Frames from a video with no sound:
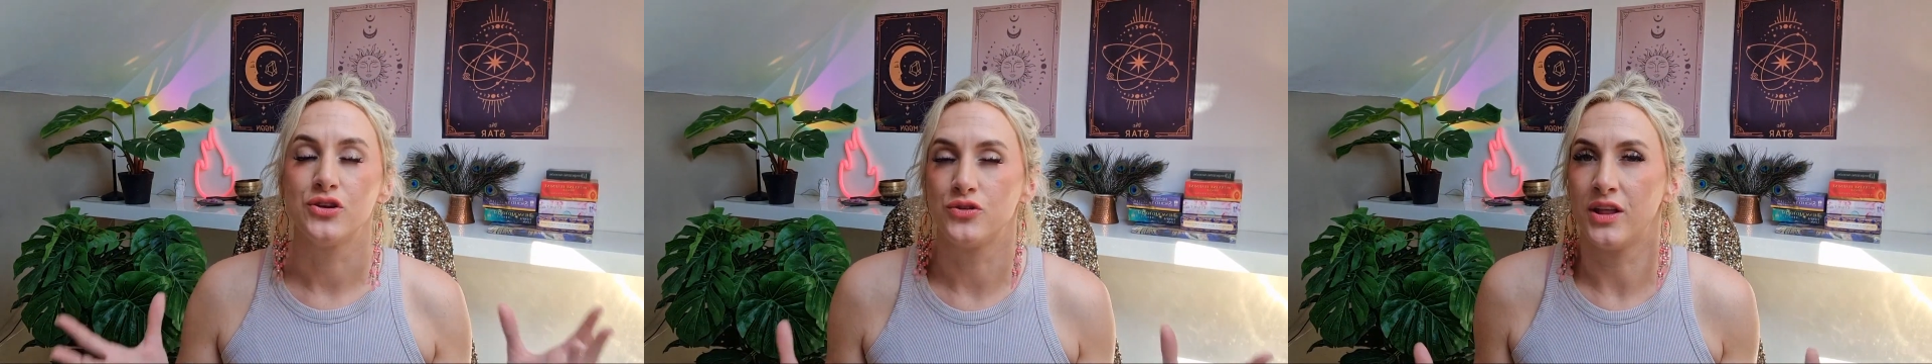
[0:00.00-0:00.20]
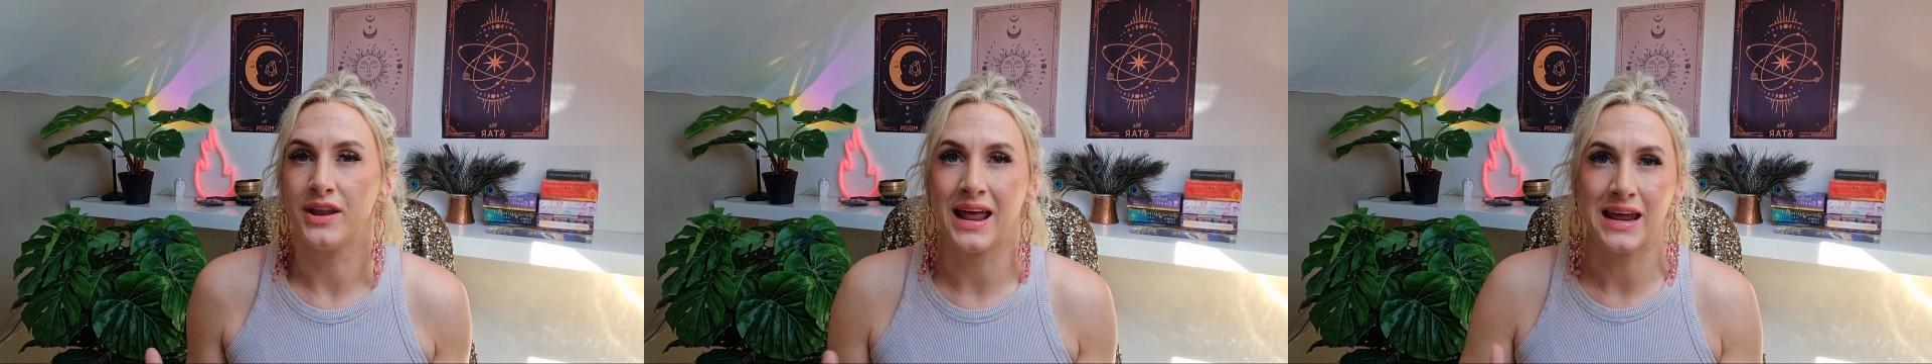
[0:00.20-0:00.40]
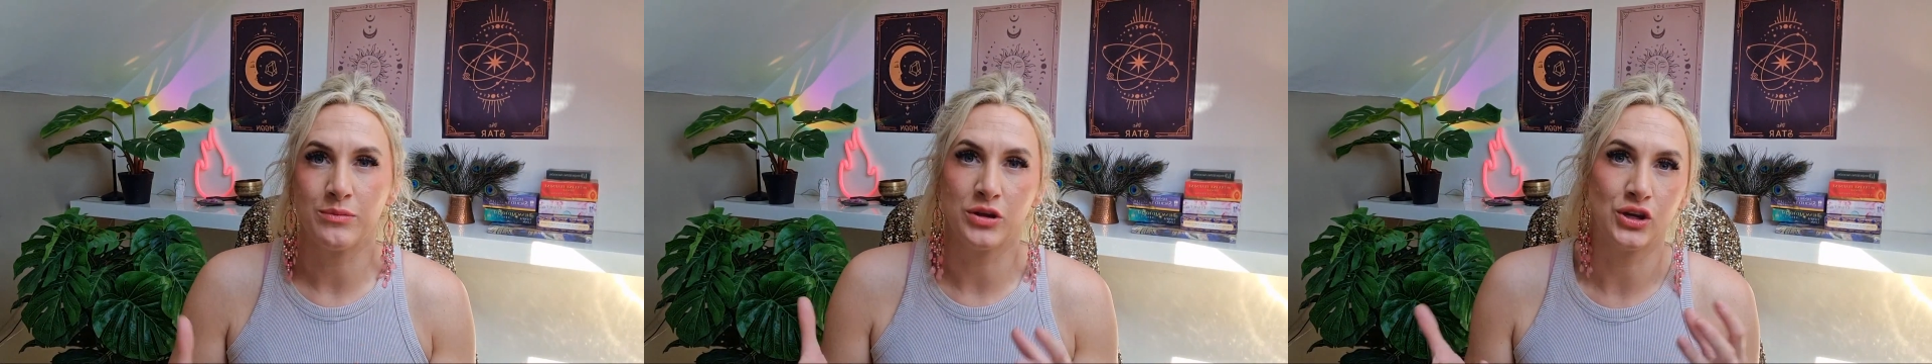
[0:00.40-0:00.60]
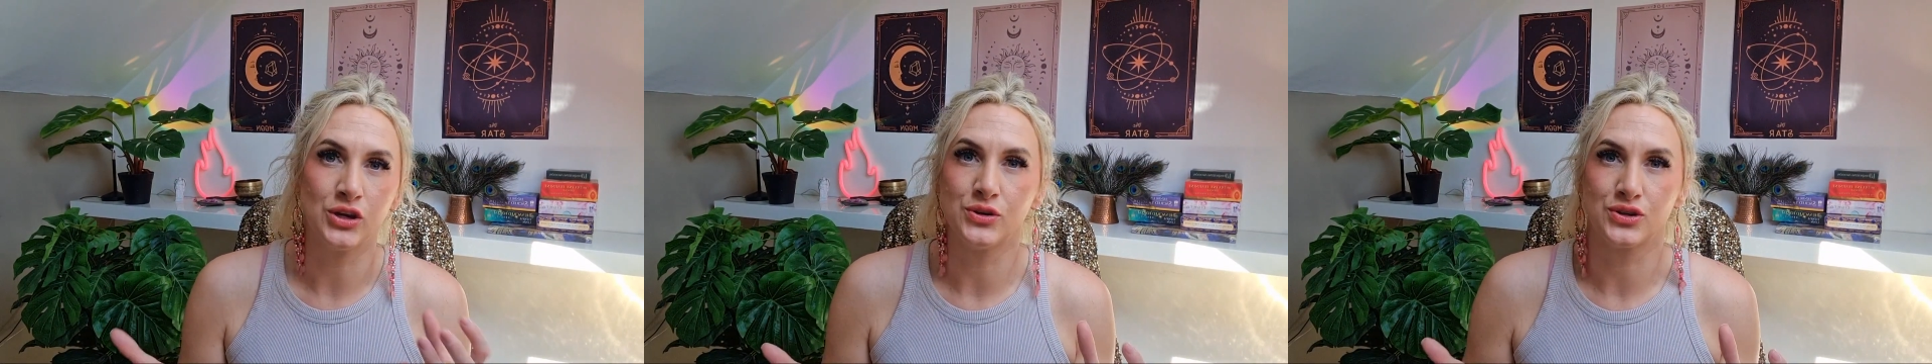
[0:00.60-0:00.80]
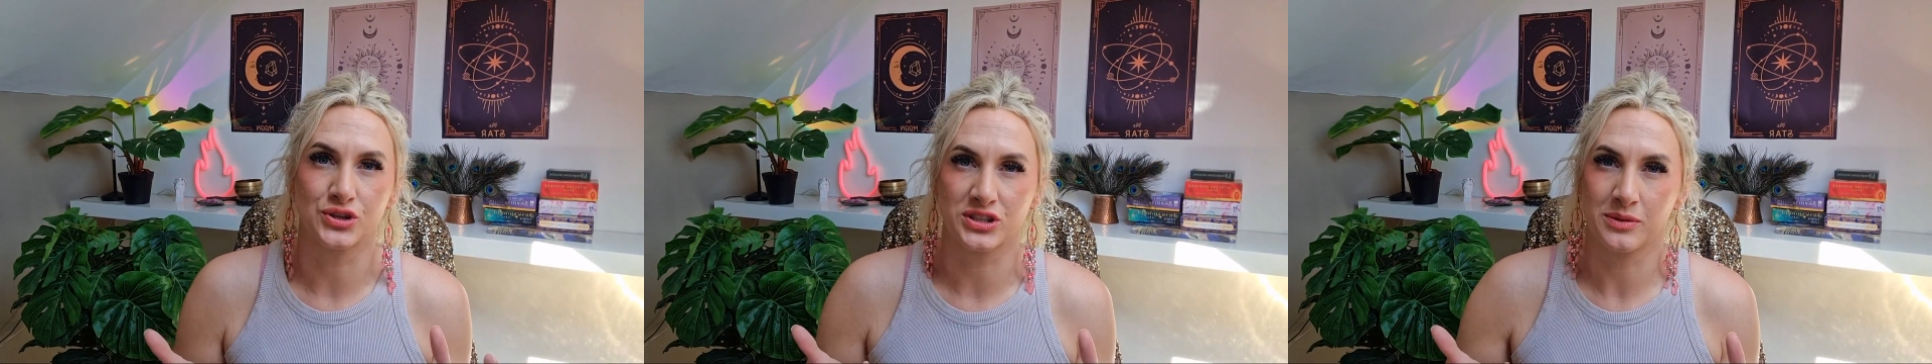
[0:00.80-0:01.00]
the name you
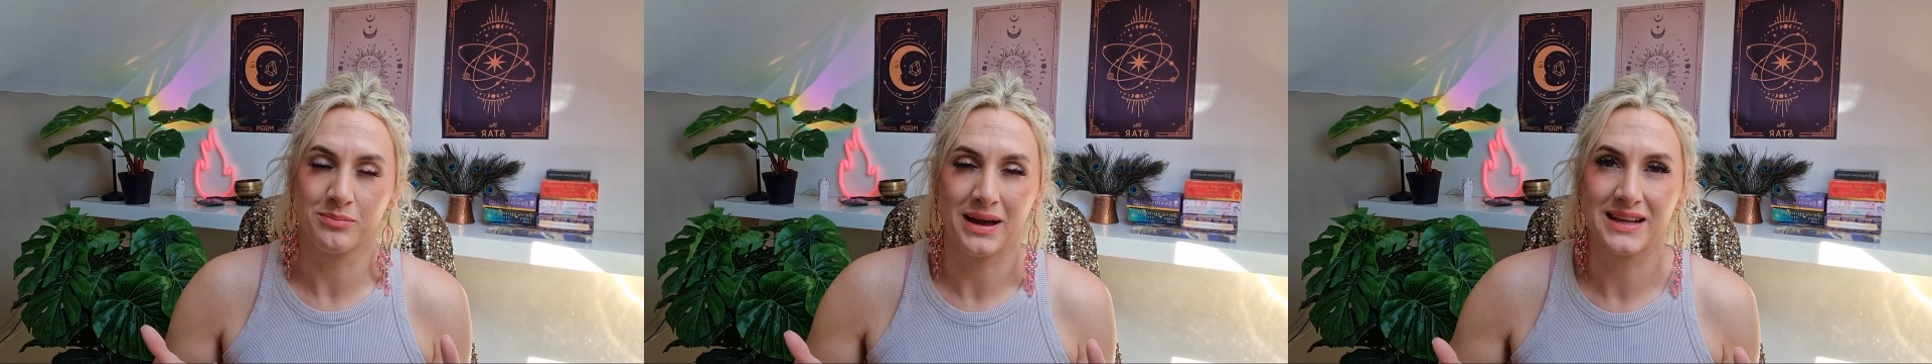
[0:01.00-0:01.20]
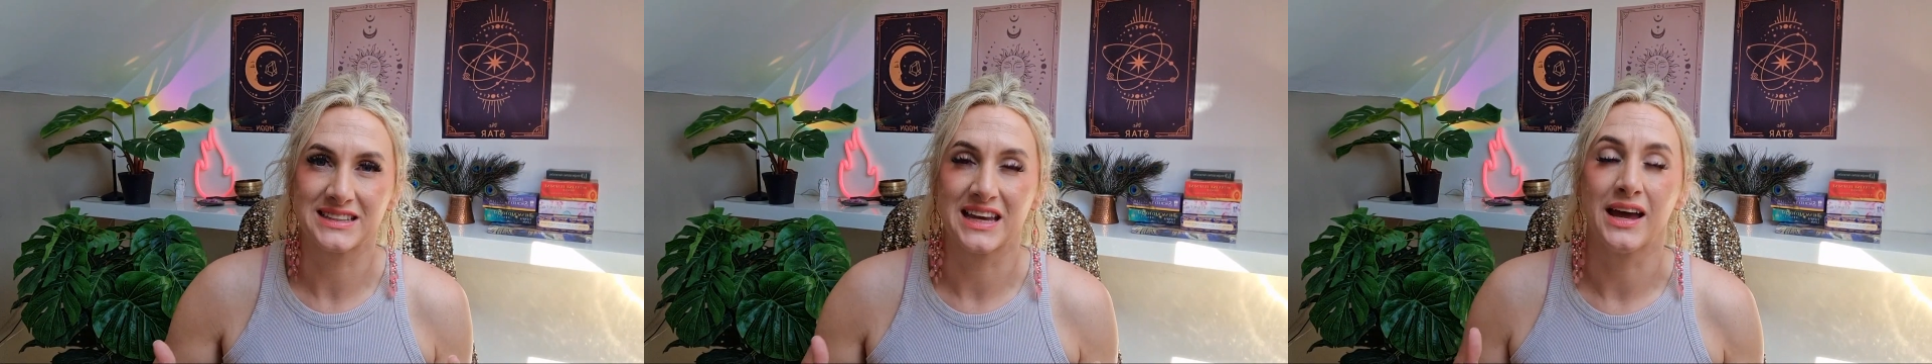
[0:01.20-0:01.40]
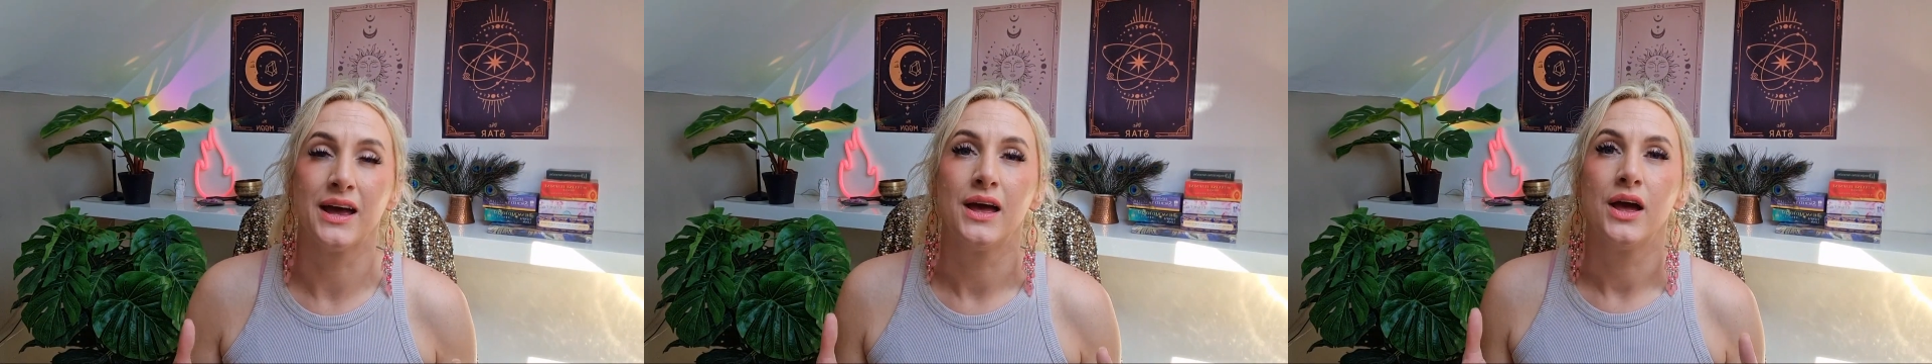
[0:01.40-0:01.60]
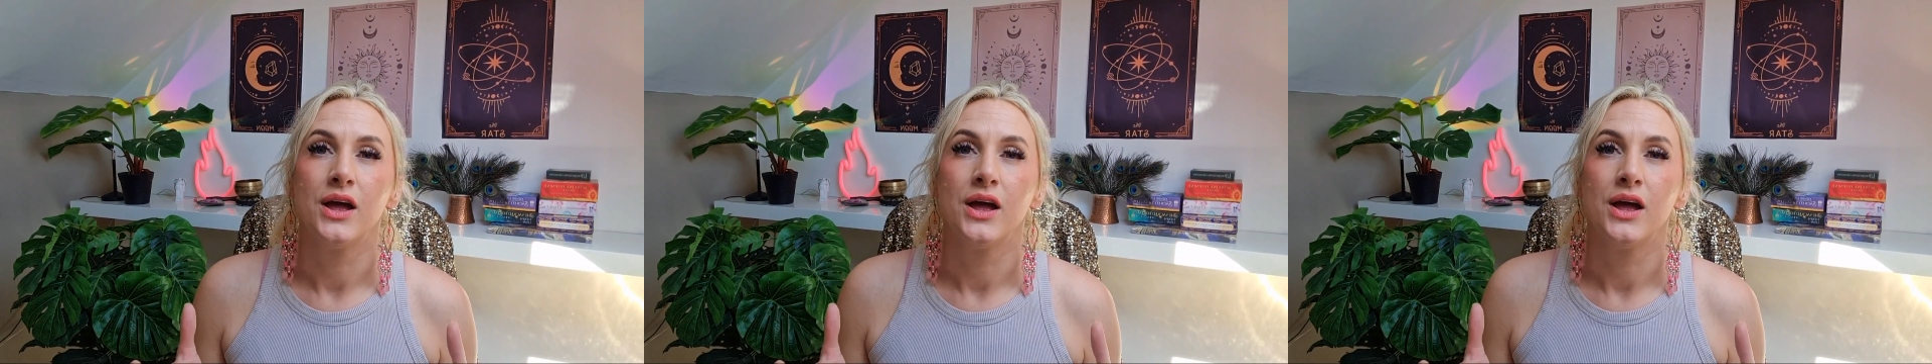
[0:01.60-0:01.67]
use doesn't matter.